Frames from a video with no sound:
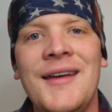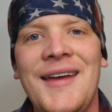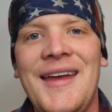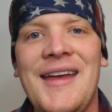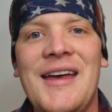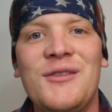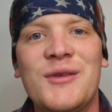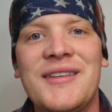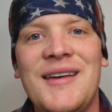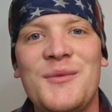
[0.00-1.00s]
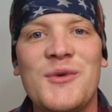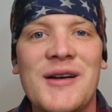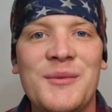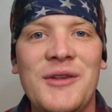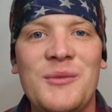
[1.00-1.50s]
Hey guys, what's up?
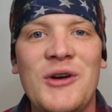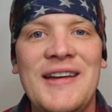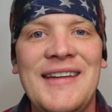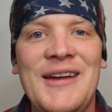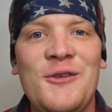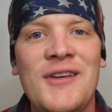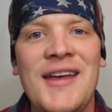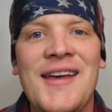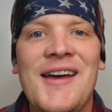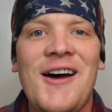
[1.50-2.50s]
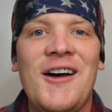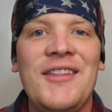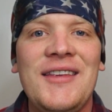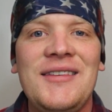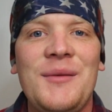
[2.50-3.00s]
Welcome to the breakdown.
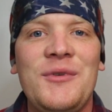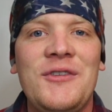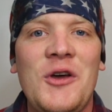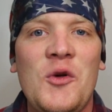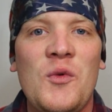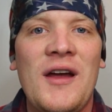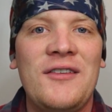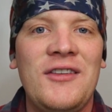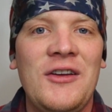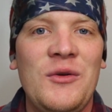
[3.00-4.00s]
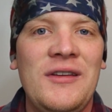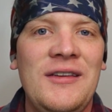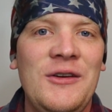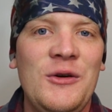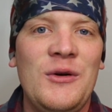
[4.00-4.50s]
On this episode, we're actually going to
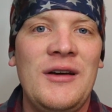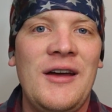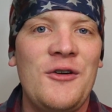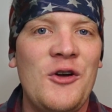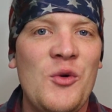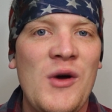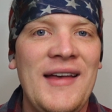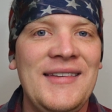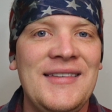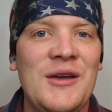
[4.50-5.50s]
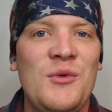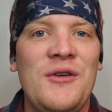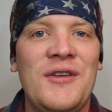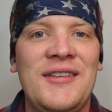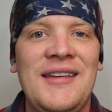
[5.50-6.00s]
do a request that
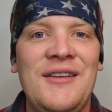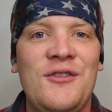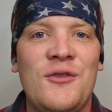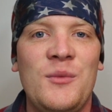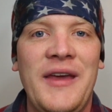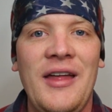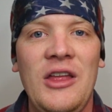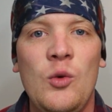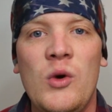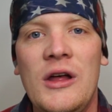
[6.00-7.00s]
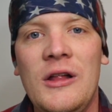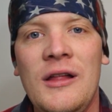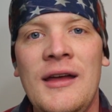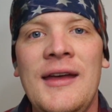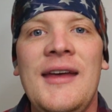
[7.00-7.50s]
we received from Kelly
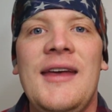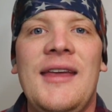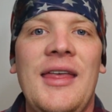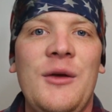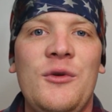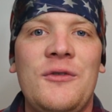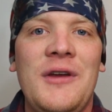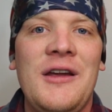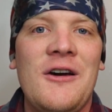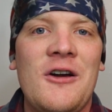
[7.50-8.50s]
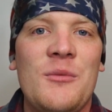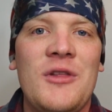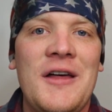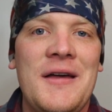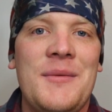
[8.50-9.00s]
Will. Kelly was reading on our
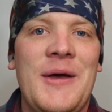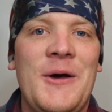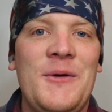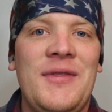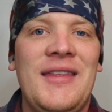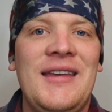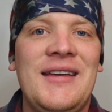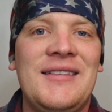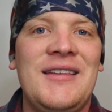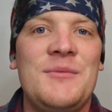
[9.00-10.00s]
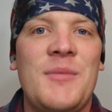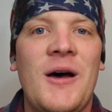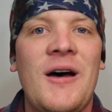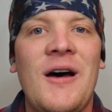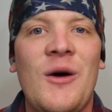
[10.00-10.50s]
blog about the Nixon
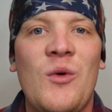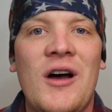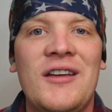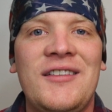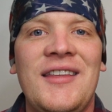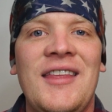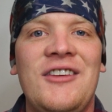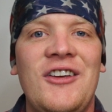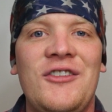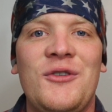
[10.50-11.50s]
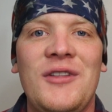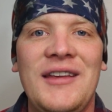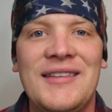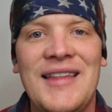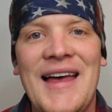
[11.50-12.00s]
Baja watch that they just
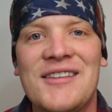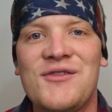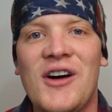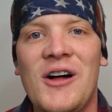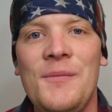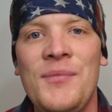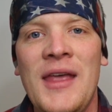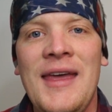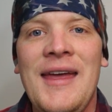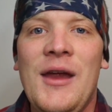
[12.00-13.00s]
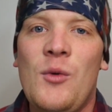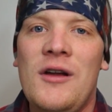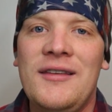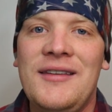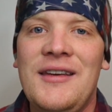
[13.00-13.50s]
released last fall.
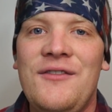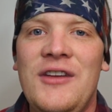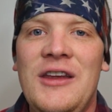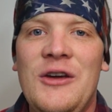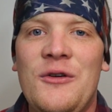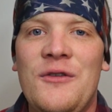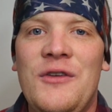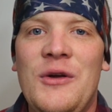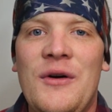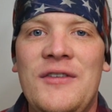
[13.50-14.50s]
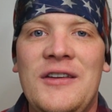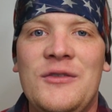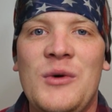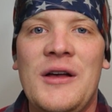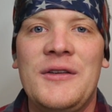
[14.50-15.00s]
Wanted to see a video review of it
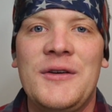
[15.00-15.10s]
as well.